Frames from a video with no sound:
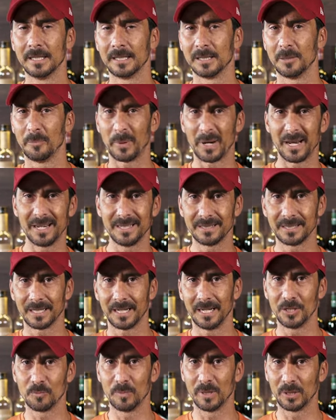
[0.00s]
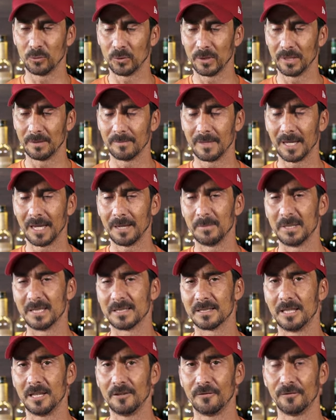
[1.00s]
The price range between them
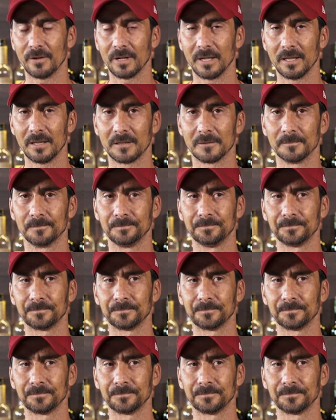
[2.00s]
is different,